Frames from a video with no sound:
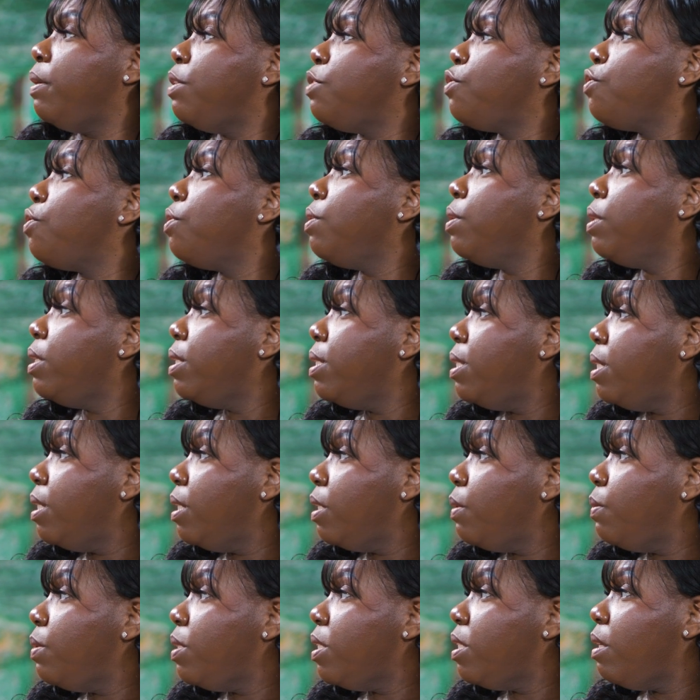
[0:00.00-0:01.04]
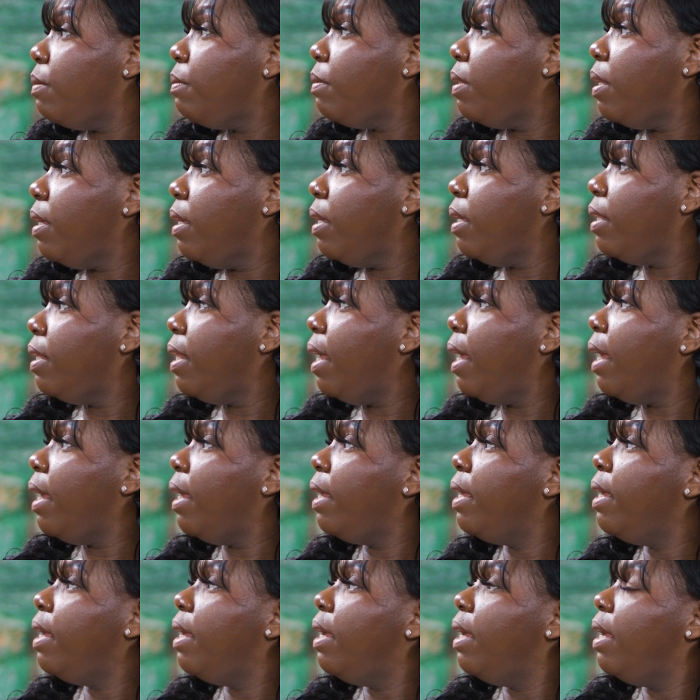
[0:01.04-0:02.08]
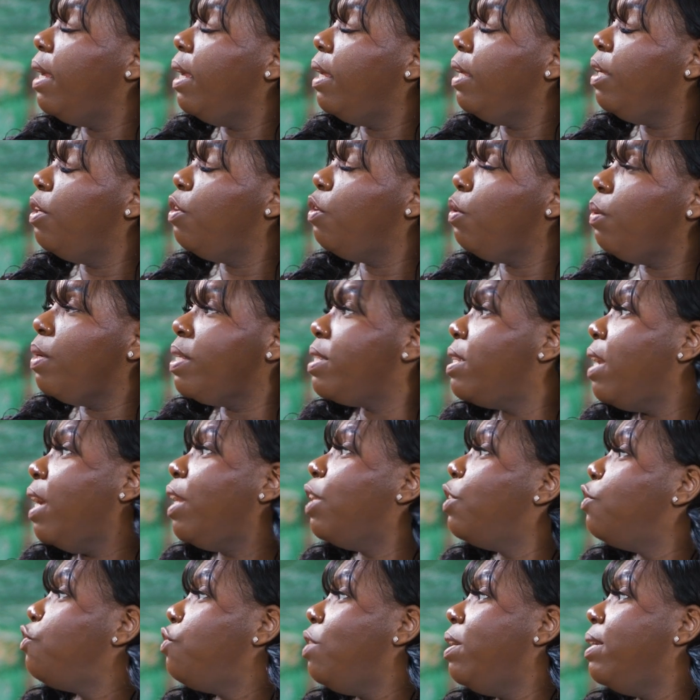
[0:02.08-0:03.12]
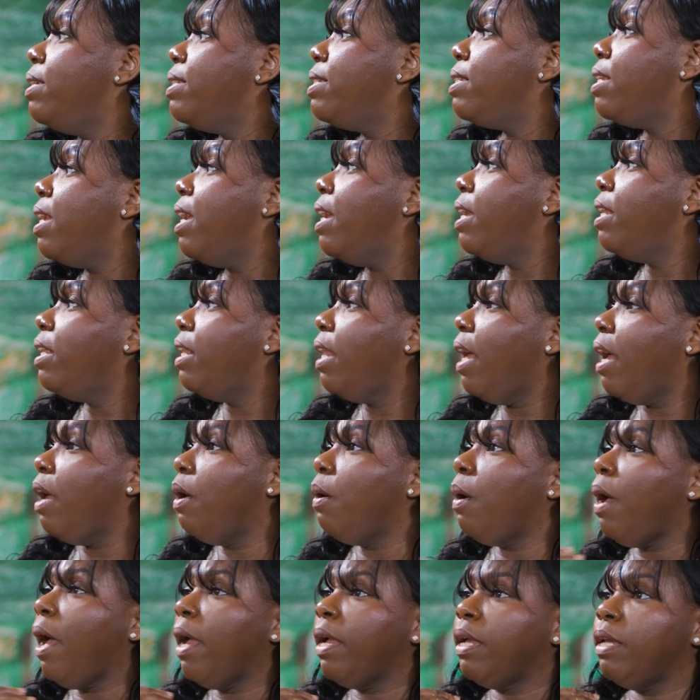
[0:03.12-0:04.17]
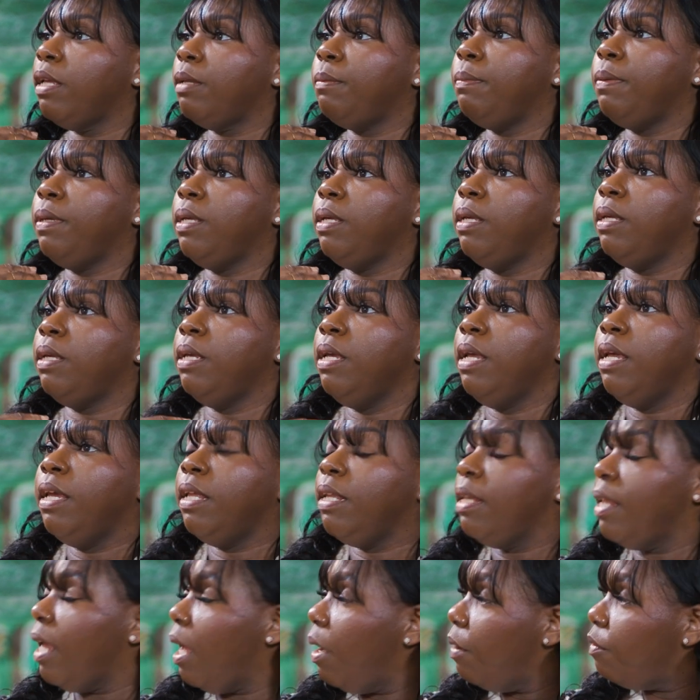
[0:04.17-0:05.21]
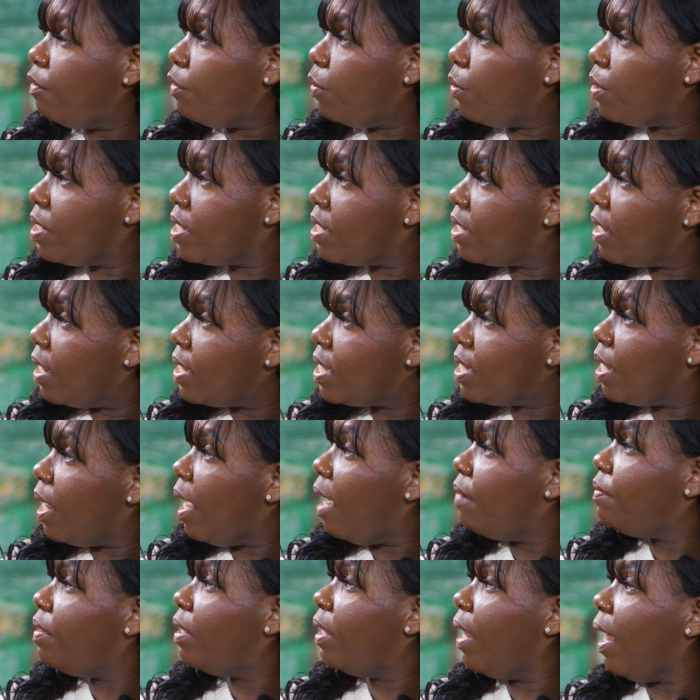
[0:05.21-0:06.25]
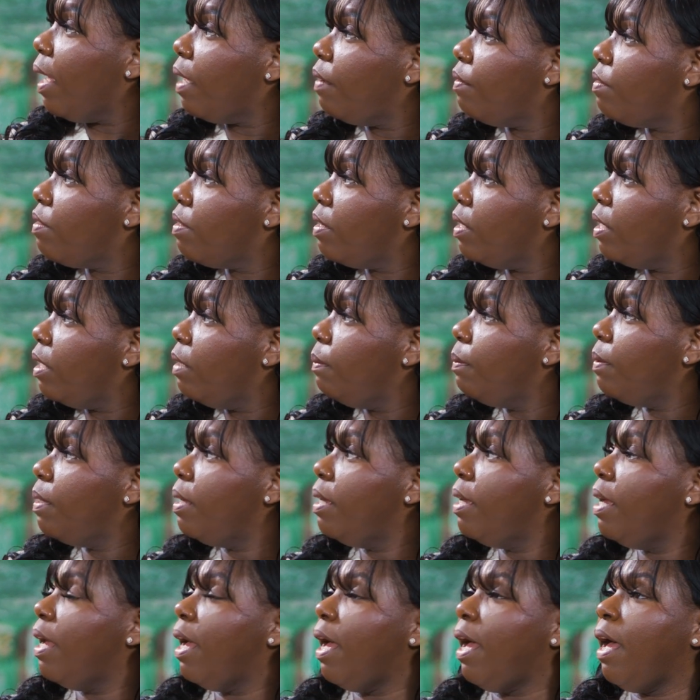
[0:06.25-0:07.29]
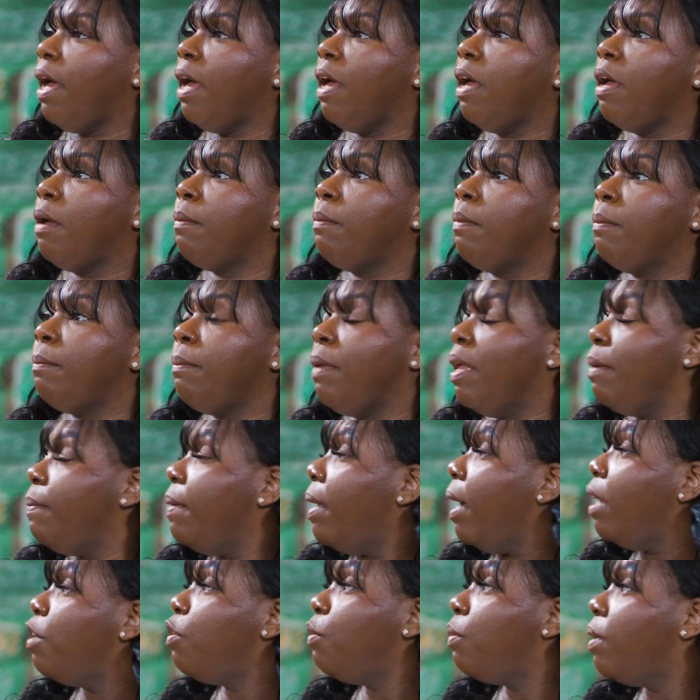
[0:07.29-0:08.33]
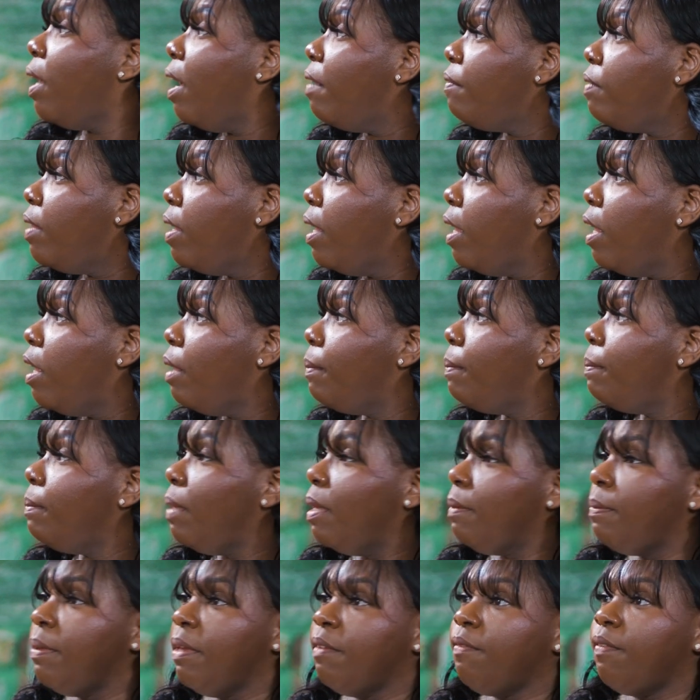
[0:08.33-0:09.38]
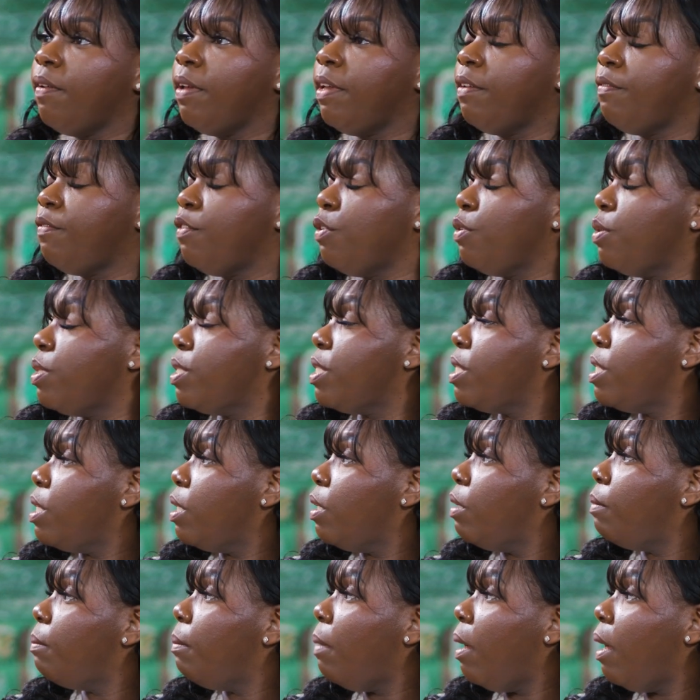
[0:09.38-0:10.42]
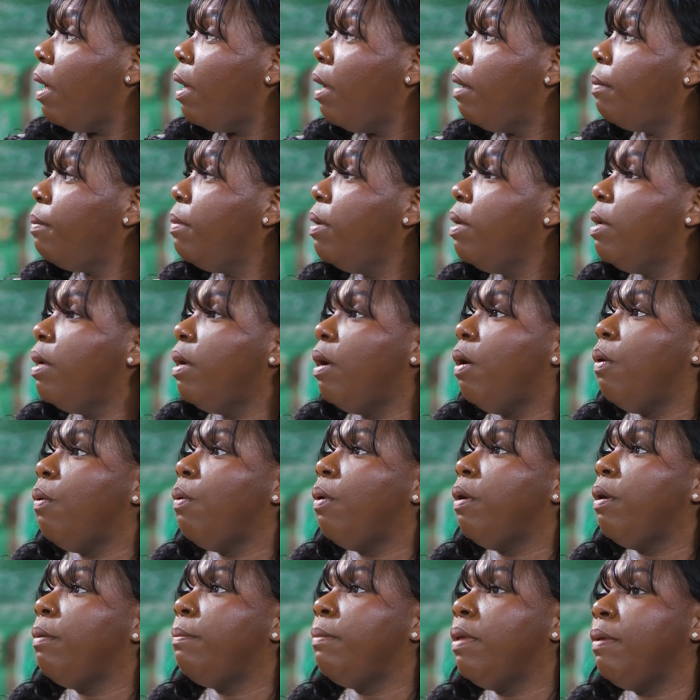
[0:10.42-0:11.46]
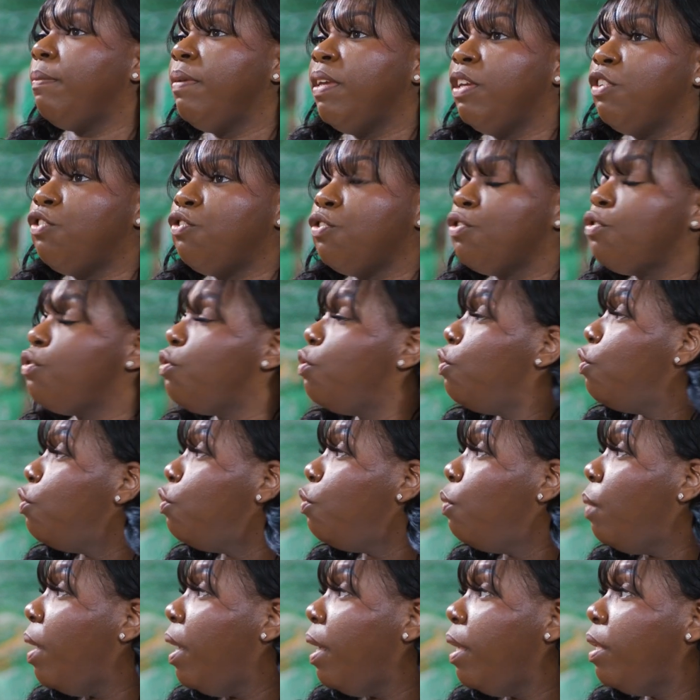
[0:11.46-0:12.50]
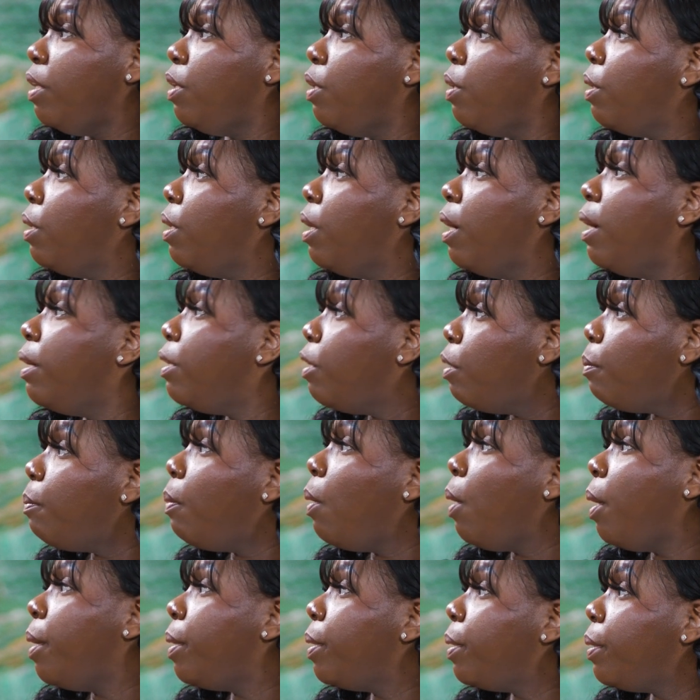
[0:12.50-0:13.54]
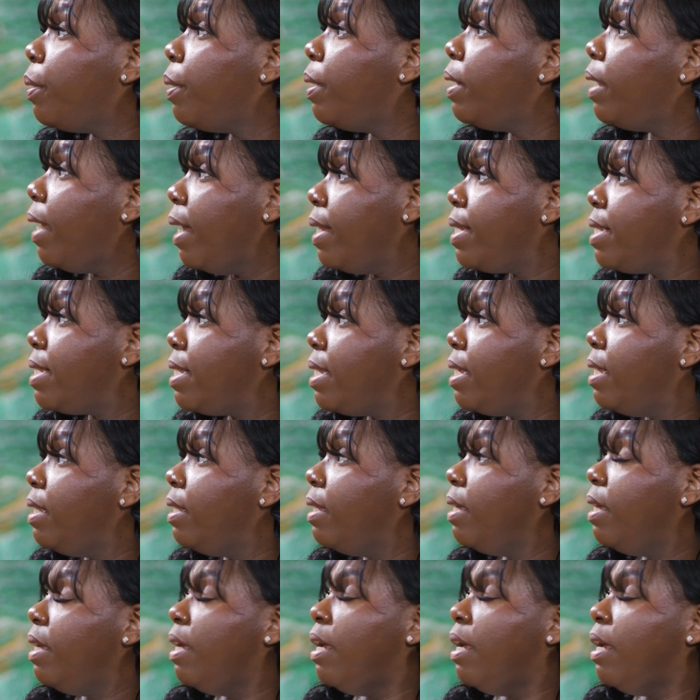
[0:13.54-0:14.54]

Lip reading: internally dealing with something that is not addressed, and now I could be, now of course I still have the lack of sleep, maybe I don't have the help, maybe if you're a single mom, or maybe it's just you and your partner and that's it,